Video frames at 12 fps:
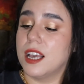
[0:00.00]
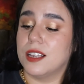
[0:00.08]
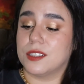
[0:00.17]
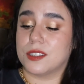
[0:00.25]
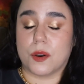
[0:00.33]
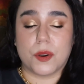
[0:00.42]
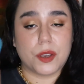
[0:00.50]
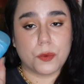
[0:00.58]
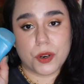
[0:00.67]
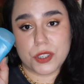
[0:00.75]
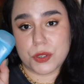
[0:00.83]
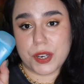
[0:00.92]
So it
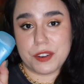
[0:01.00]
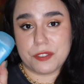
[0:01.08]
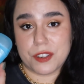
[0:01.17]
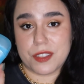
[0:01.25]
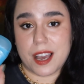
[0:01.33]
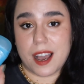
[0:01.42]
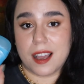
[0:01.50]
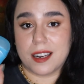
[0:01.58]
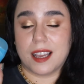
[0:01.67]
worked great for that.